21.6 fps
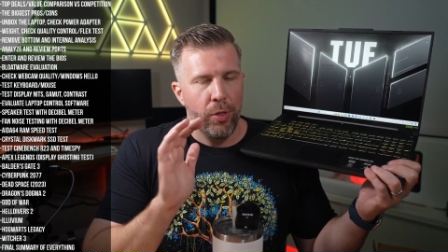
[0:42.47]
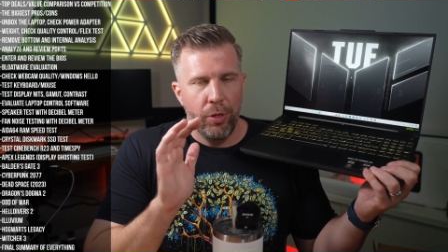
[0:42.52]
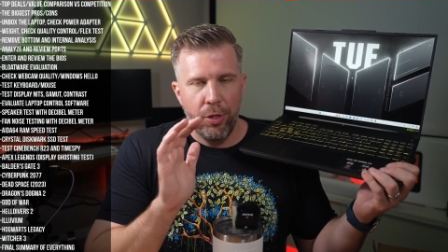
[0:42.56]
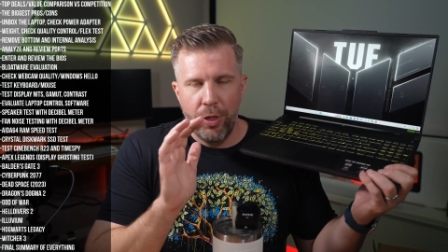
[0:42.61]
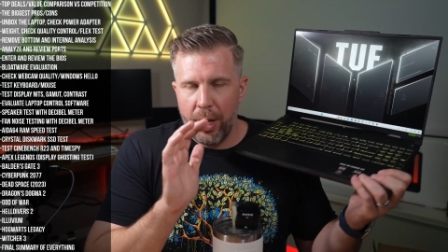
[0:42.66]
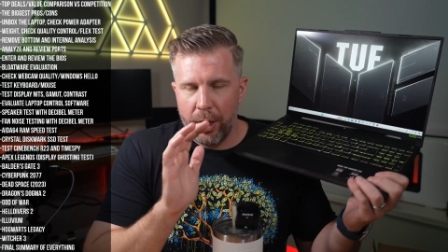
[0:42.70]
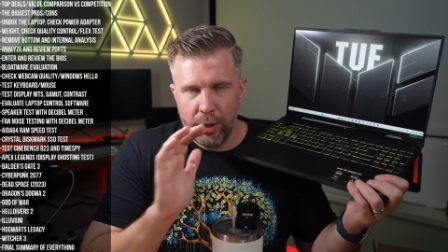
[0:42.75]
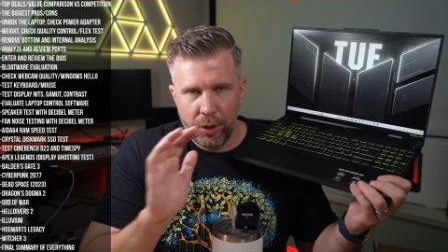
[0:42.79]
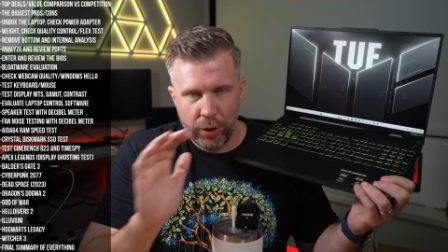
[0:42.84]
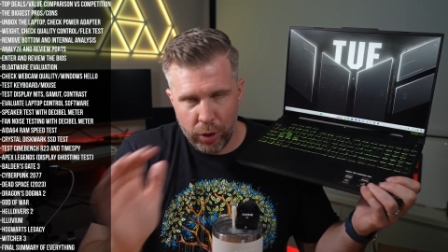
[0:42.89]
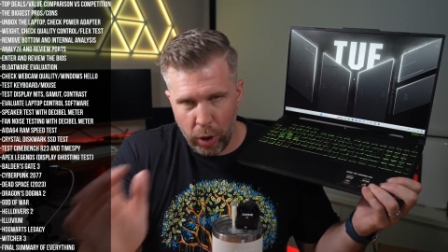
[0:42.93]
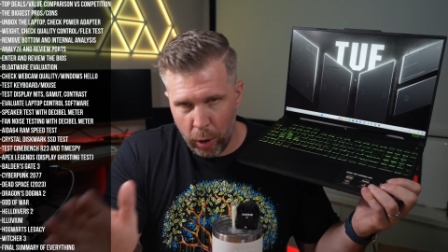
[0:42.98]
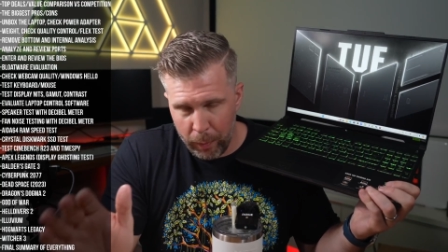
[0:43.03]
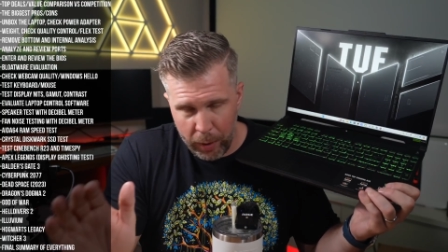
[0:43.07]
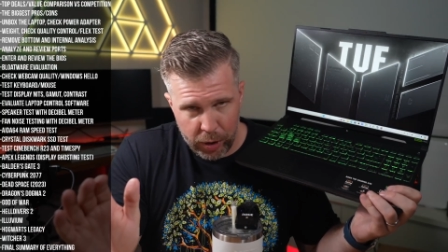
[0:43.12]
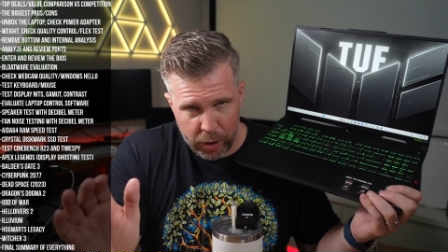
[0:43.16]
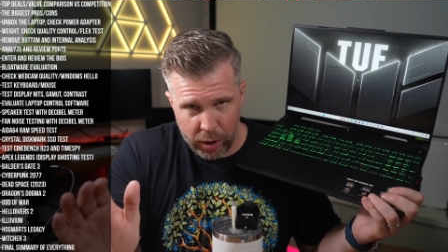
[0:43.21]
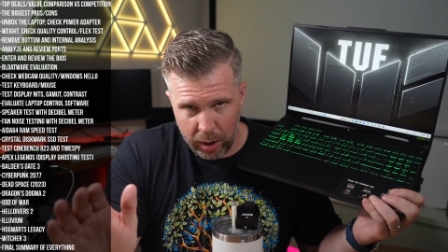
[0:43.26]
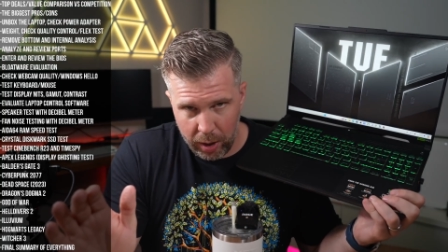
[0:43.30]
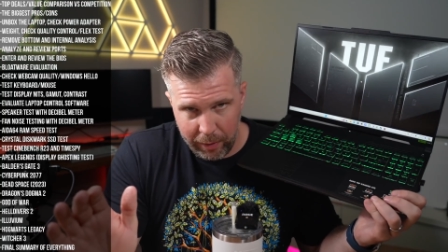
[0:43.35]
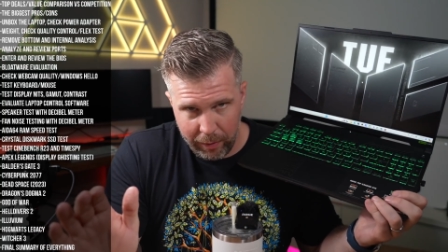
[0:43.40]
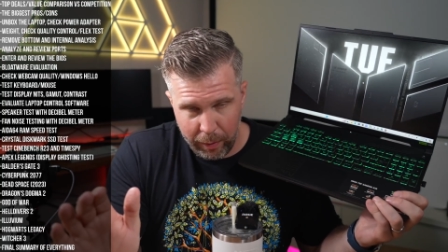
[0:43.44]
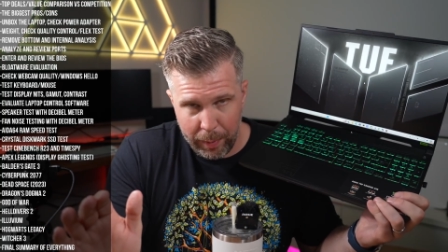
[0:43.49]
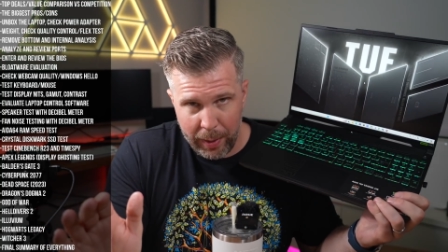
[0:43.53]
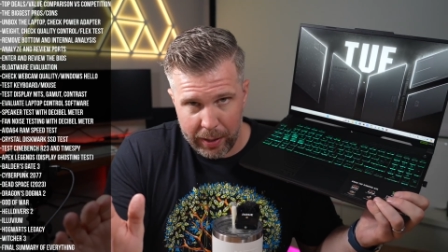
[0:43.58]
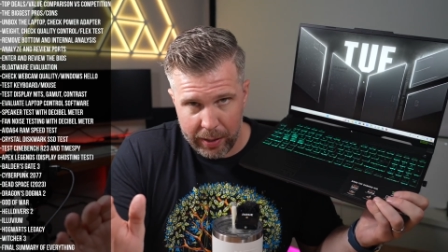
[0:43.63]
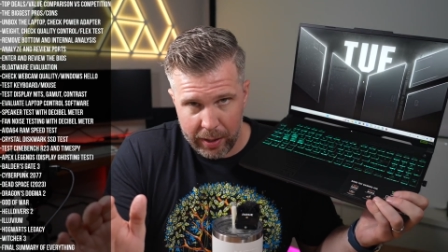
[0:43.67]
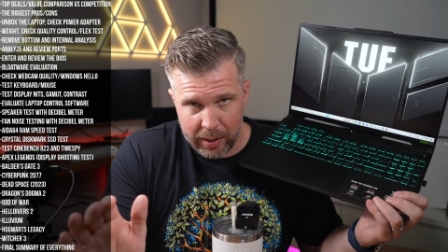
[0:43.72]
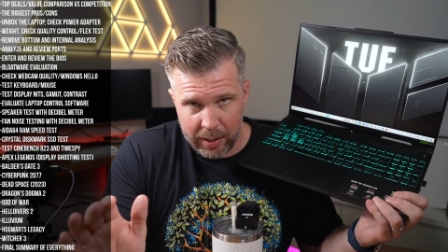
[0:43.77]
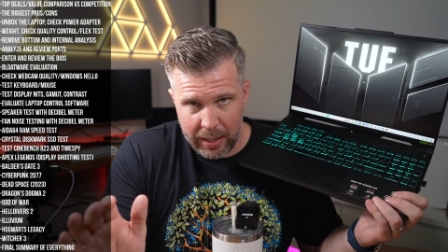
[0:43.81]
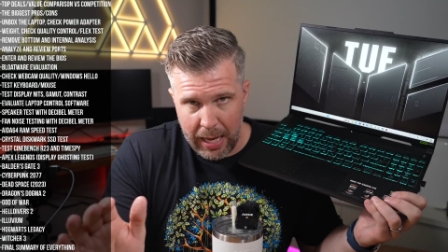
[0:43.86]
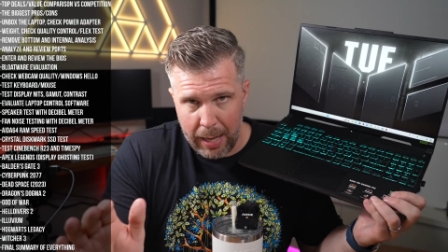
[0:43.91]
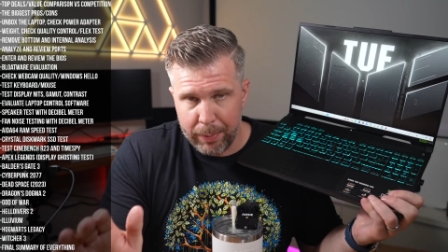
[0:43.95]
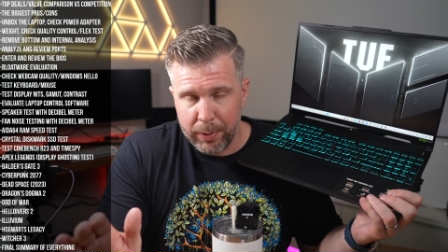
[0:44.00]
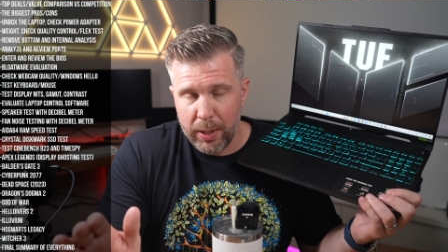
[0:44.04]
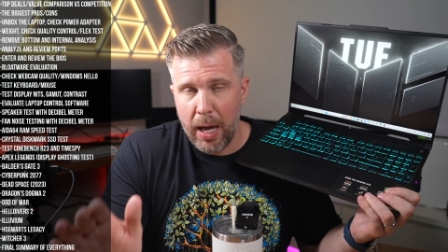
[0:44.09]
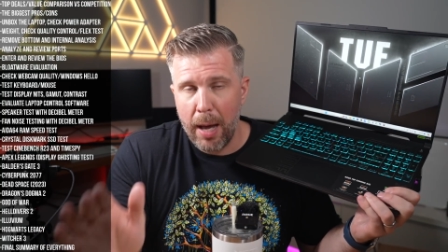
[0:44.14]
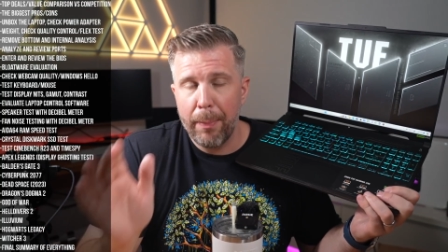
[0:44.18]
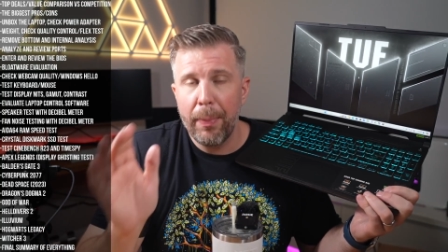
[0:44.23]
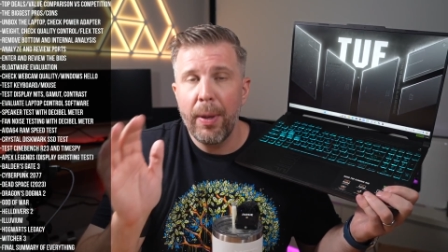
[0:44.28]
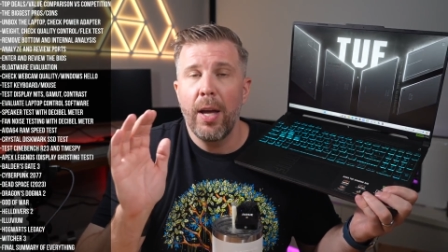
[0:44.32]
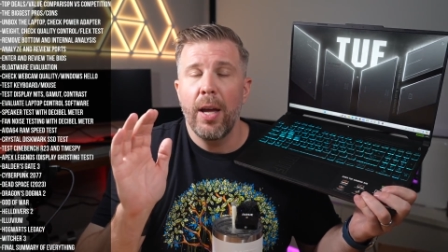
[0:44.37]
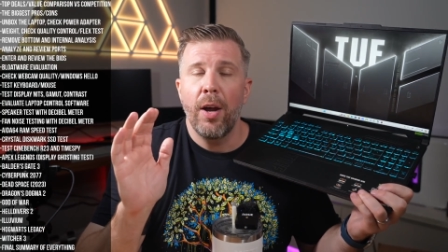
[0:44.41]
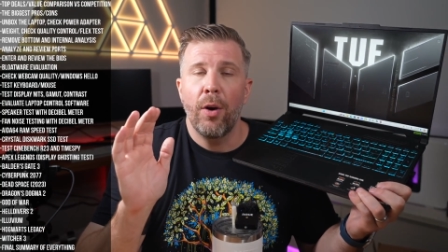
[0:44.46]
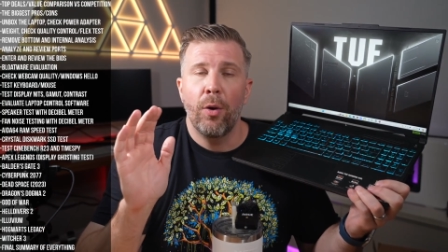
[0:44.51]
There's so much to love about this laptop.